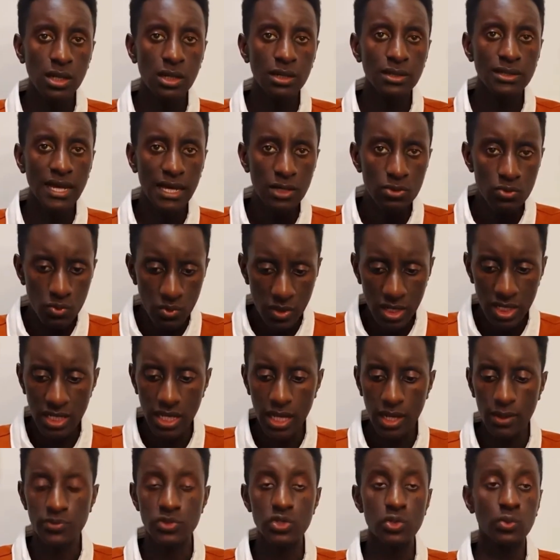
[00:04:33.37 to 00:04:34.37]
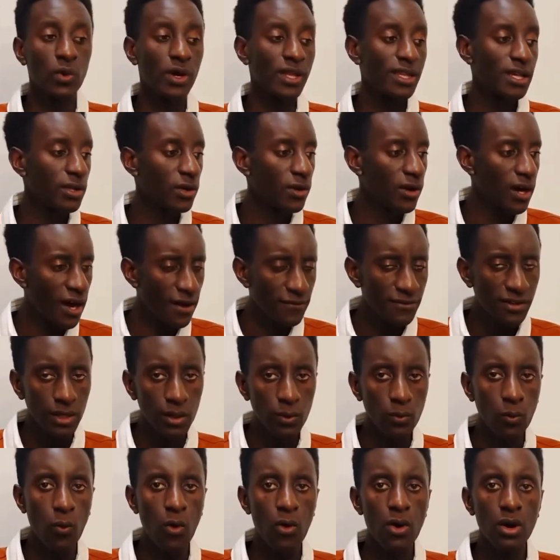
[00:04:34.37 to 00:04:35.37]
That really helps you, whether you're having a
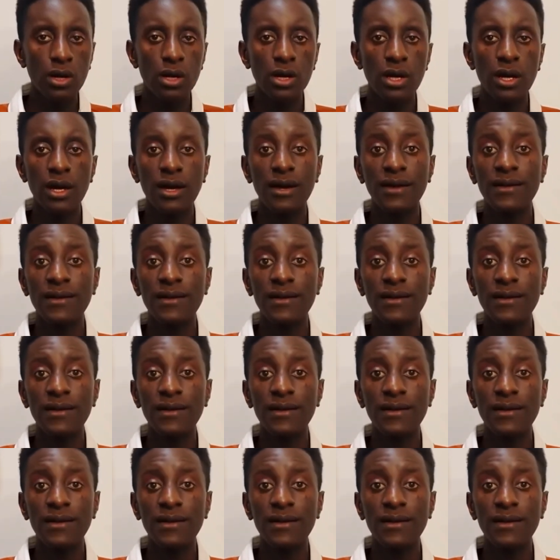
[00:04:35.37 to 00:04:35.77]
walk.